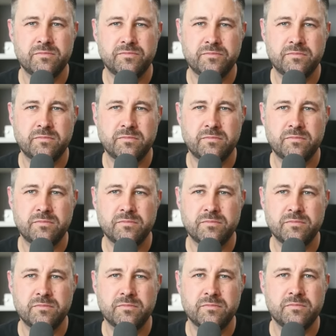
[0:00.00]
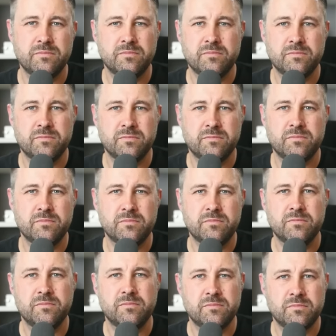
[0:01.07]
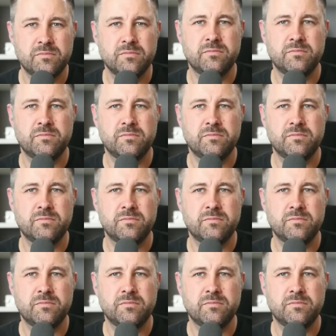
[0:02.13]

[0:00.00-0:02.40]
(not speaking)